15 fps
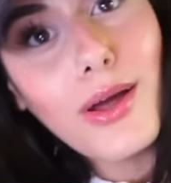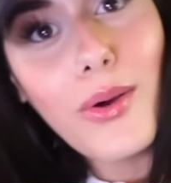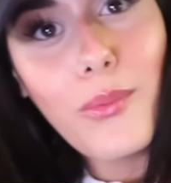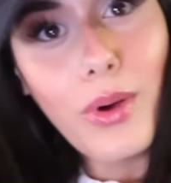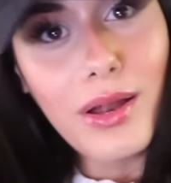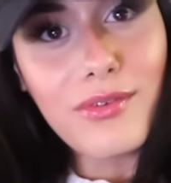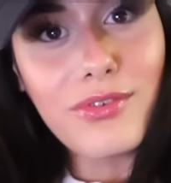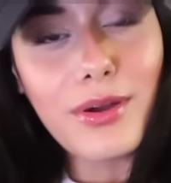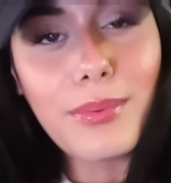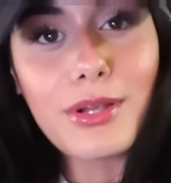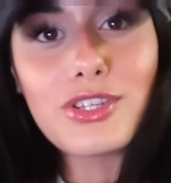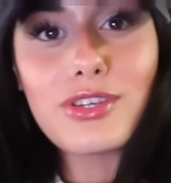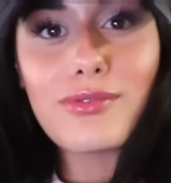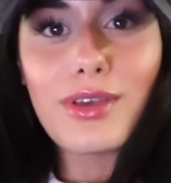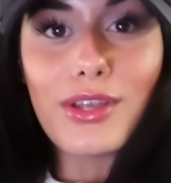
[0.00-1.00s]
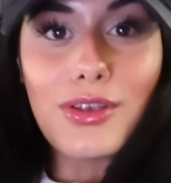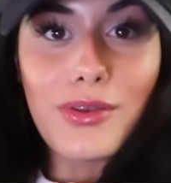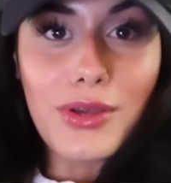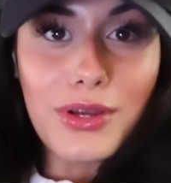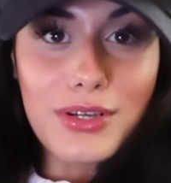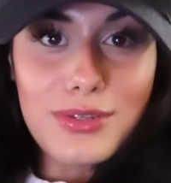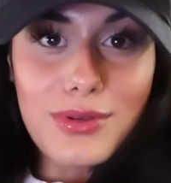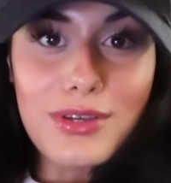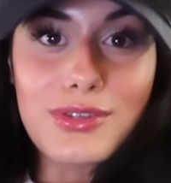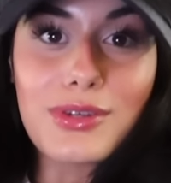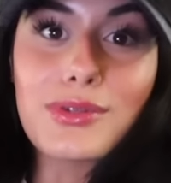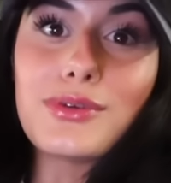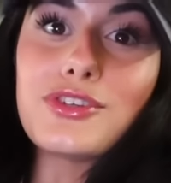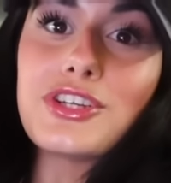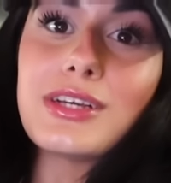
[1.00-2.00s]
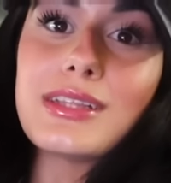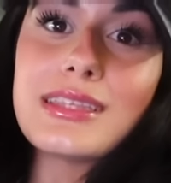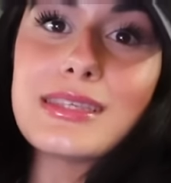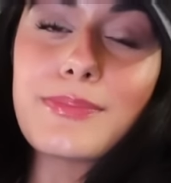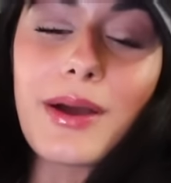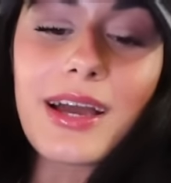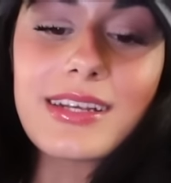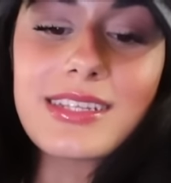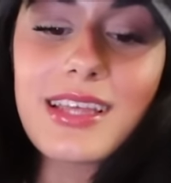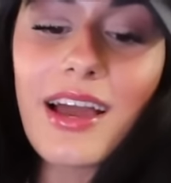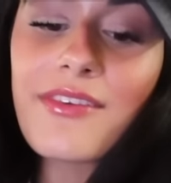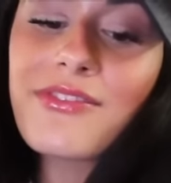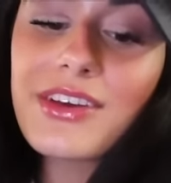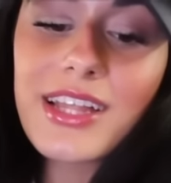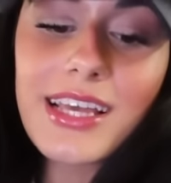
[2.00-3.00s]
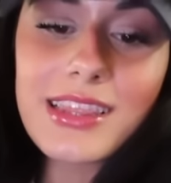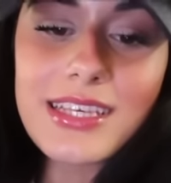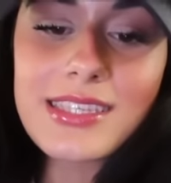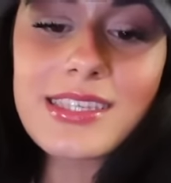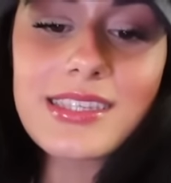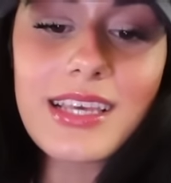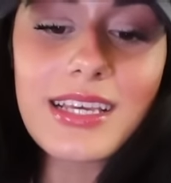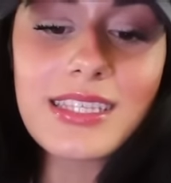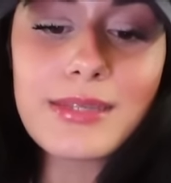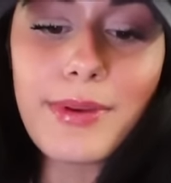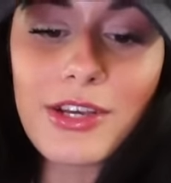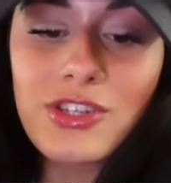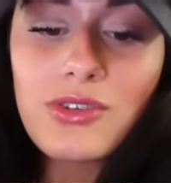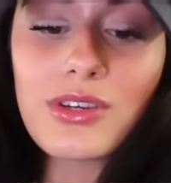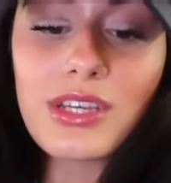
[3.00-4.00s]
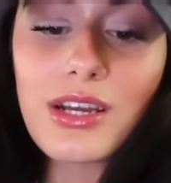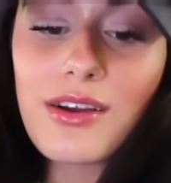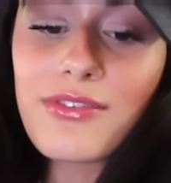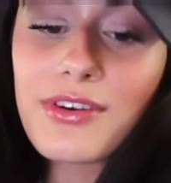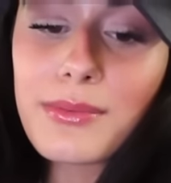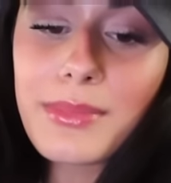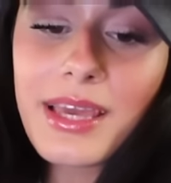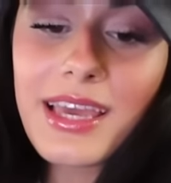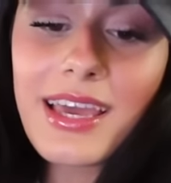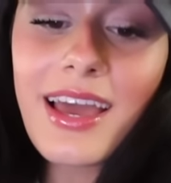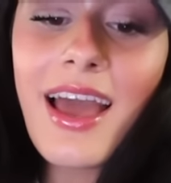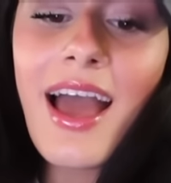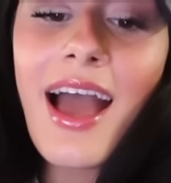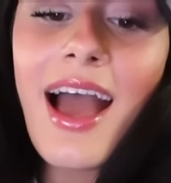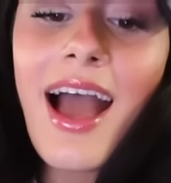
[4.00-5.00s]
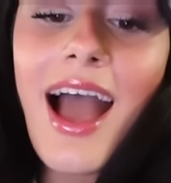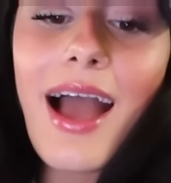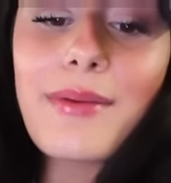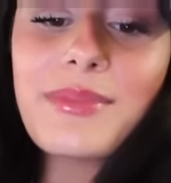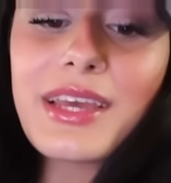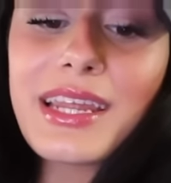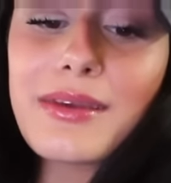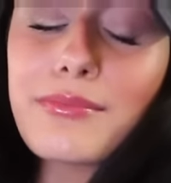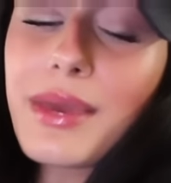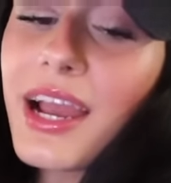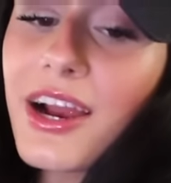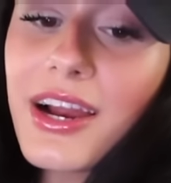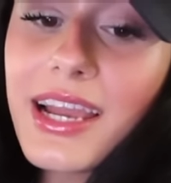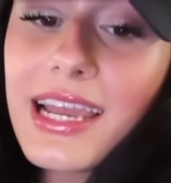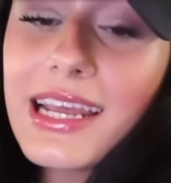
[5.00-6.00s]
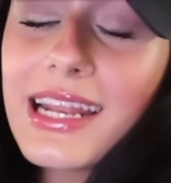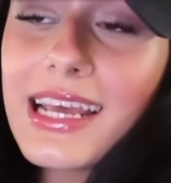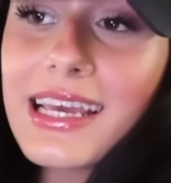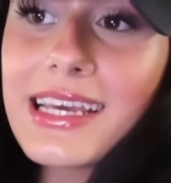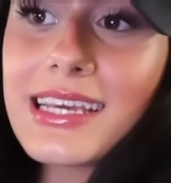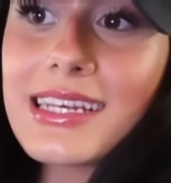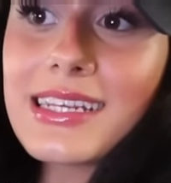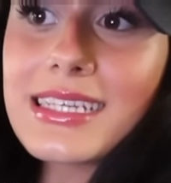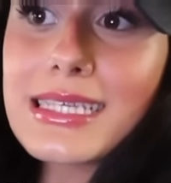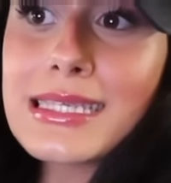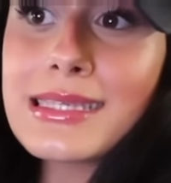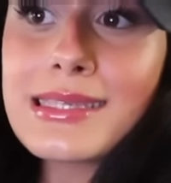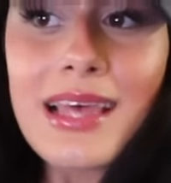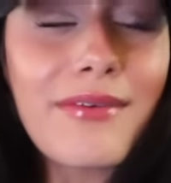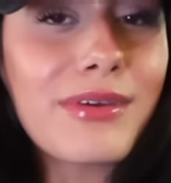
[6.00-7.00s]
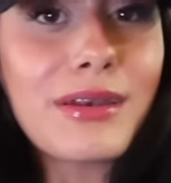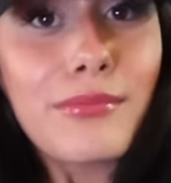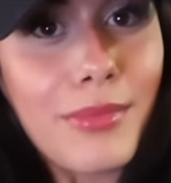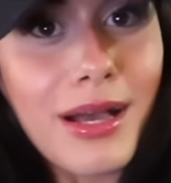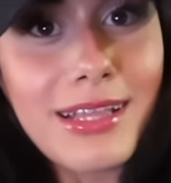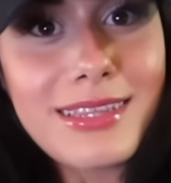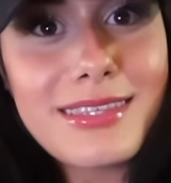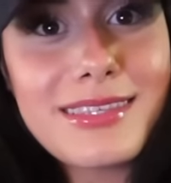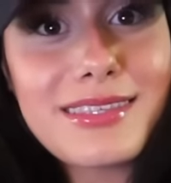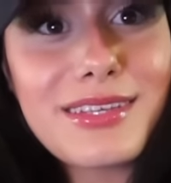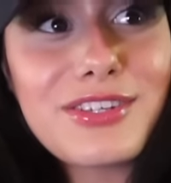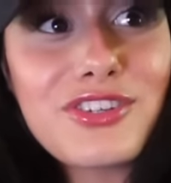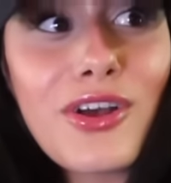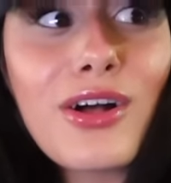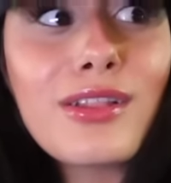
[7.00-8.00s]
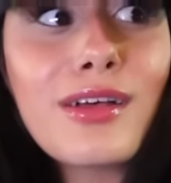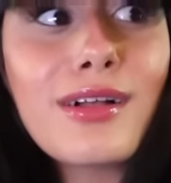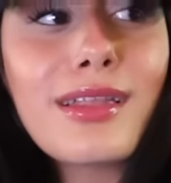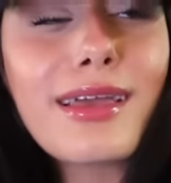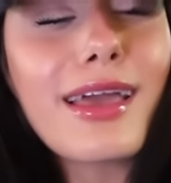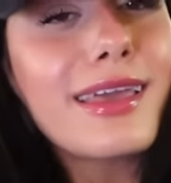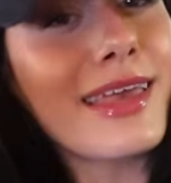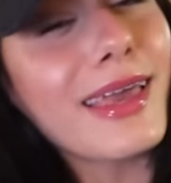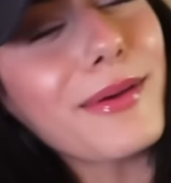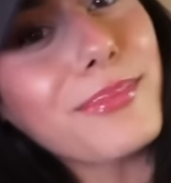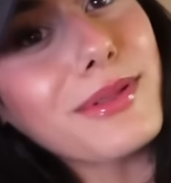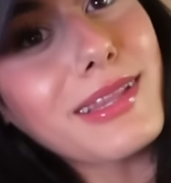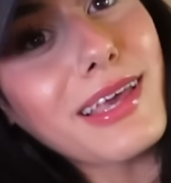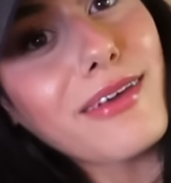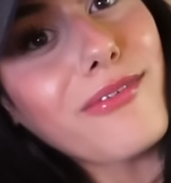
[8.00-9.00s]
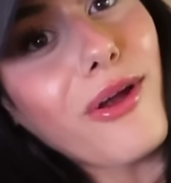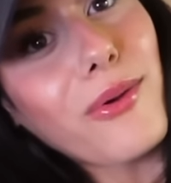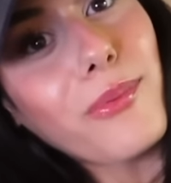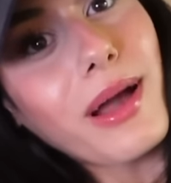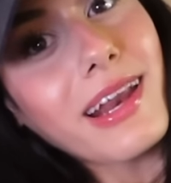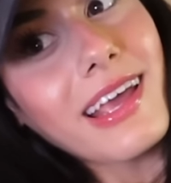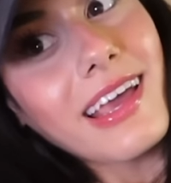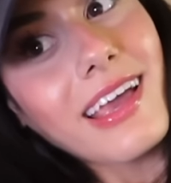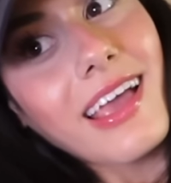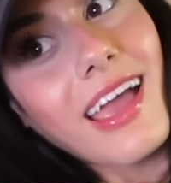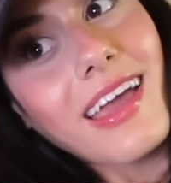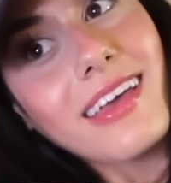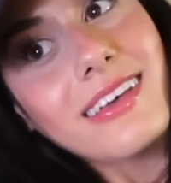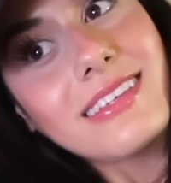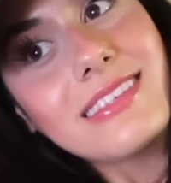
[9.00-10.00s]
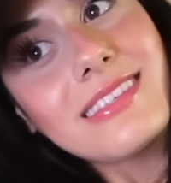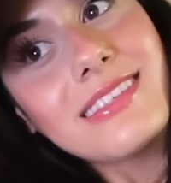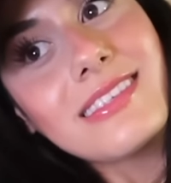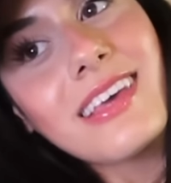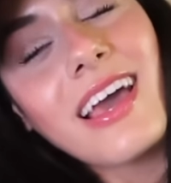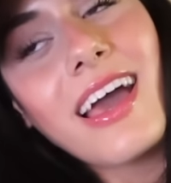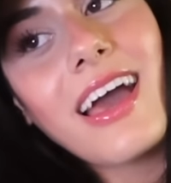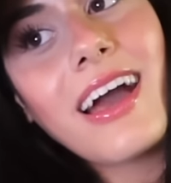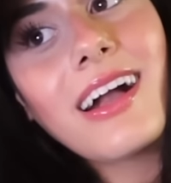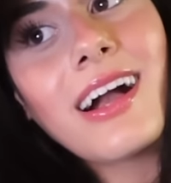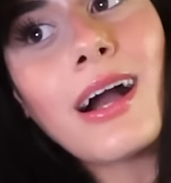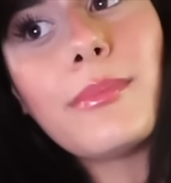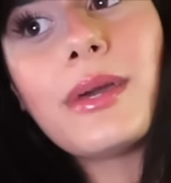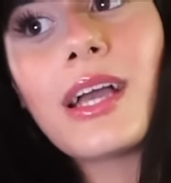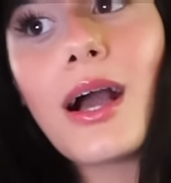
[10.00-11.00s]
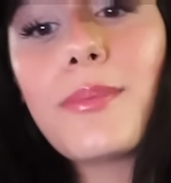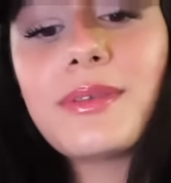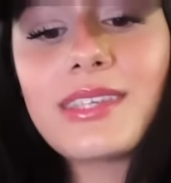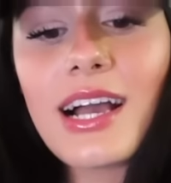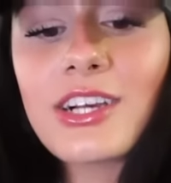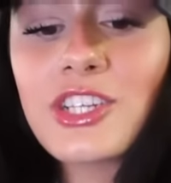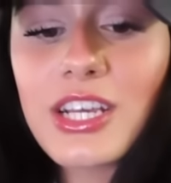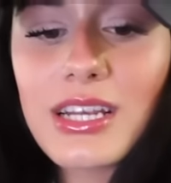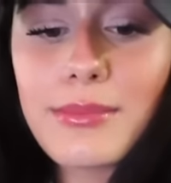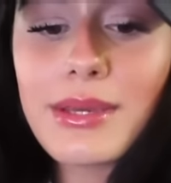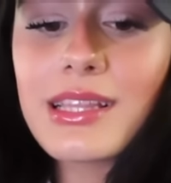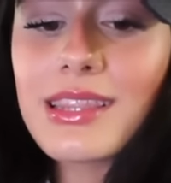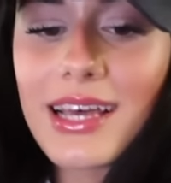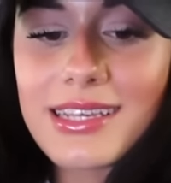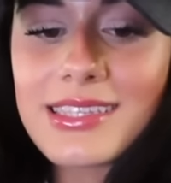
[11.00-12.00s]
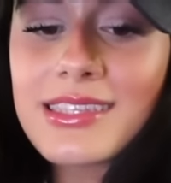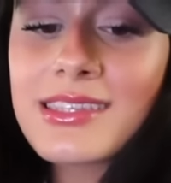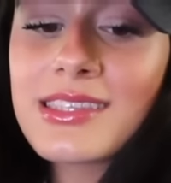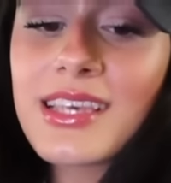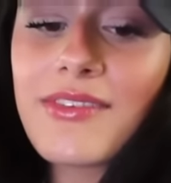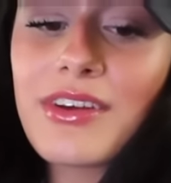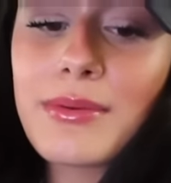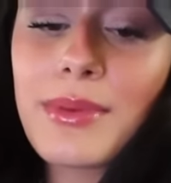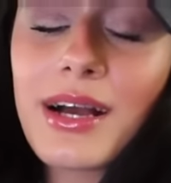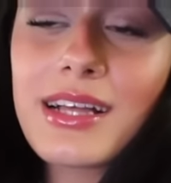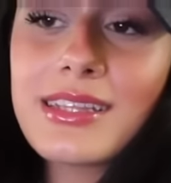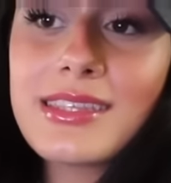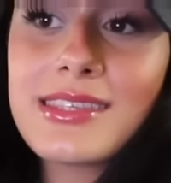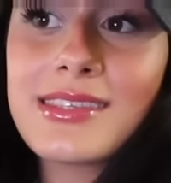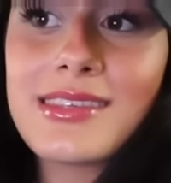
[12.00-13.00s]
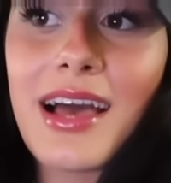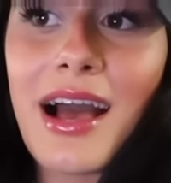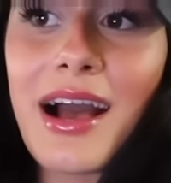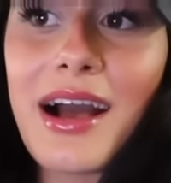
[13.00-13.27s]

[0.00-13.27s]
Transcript: not one for a bunch of like New Year's resolutions, but I feel like this is a special year for me. I'm getting married in 7 months, inshallah. Like, I can't believe our wedding is coming up. It's actually going to be less than 7 months,